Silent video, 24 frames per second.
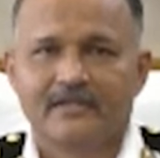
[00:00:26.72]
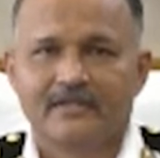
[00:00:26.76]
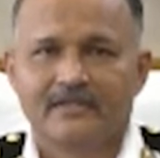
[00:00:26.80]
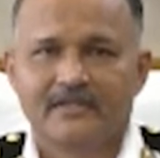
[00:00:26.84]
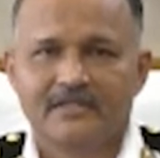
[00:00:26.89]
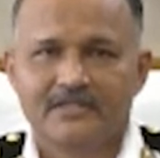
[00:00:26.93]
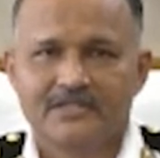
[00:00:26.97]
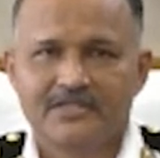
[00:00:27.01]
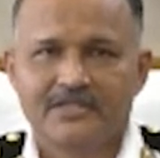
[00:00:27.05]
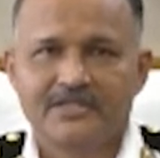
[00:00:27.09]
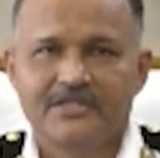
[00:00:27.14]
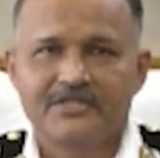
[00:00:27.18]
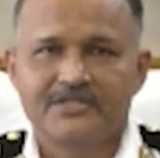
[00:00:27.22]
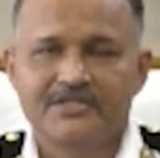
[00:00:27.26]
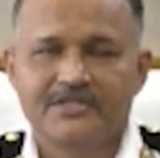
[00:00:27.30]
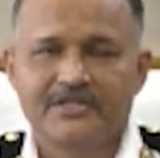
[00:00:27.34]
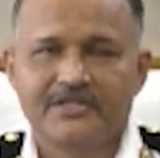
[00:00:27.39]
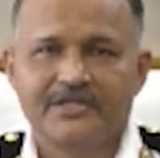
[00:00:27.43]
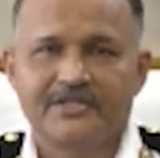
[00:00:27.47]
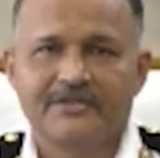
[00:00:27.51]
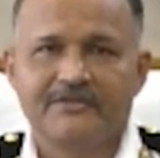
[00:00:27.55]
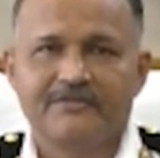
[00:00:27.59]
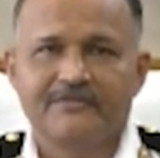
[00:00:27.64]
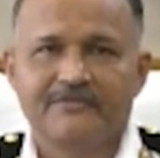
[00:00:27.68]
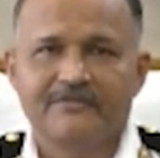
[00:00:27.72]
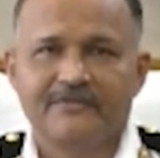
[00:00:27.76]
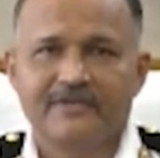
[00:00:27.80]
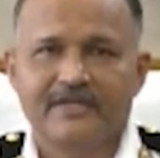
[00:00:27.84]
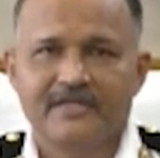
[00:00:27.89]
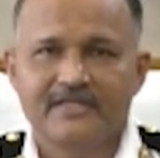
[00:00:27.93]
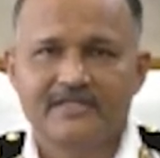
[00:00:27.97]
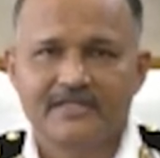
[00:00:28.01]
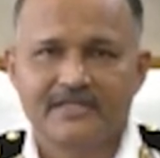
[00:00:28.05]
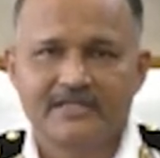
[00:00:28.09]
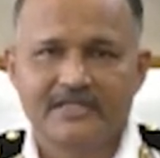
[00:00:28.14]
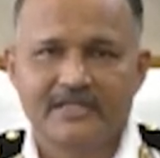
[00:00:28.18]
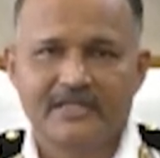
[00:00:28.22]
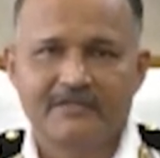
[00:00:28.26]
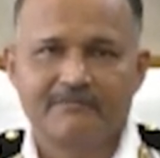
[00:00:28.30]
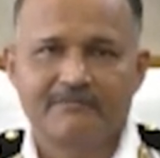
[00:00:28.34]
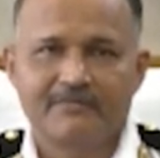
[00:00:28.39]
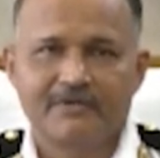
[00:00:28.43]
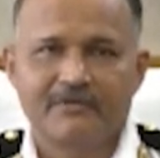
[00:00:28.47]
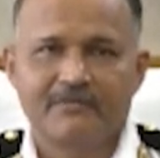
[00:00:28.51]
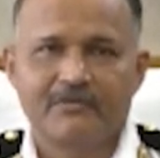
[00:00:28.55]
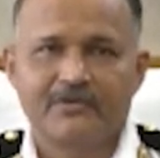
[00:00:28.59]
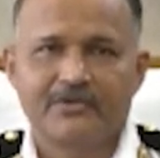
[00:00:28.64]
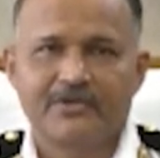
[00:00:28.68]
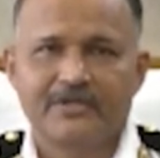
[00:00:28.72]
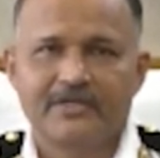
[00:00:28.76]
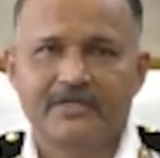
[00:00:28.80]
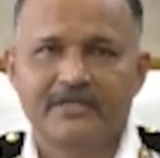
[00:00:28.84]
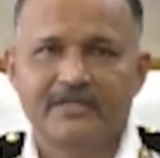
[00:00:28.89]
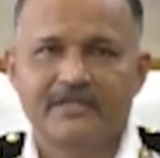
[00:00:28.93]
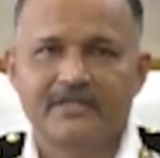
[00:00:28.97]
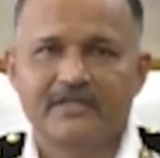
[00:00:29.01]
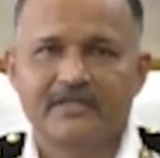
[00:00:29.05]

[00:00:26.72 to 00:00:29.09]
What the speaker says: This initiative has indeed promoted